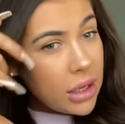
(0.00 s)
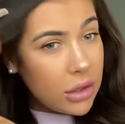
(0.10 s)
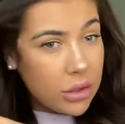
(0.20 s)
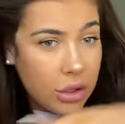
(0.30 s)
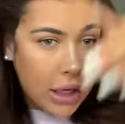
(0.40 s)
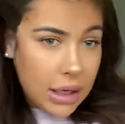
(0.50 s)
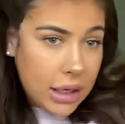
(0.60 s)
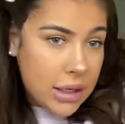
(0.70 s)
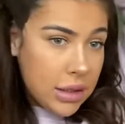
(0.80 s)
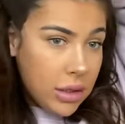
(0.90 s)
The trick
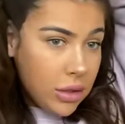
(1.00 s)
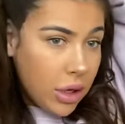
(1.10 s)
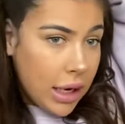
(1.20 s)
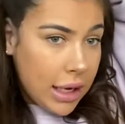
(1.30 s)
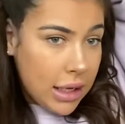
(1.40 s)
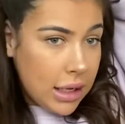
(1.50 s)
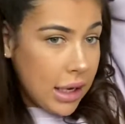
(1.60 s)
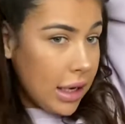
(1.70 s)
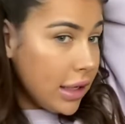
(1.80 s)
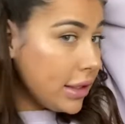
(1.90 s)
is to try and
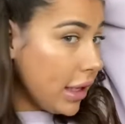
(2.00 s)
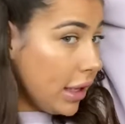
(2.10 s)
get it as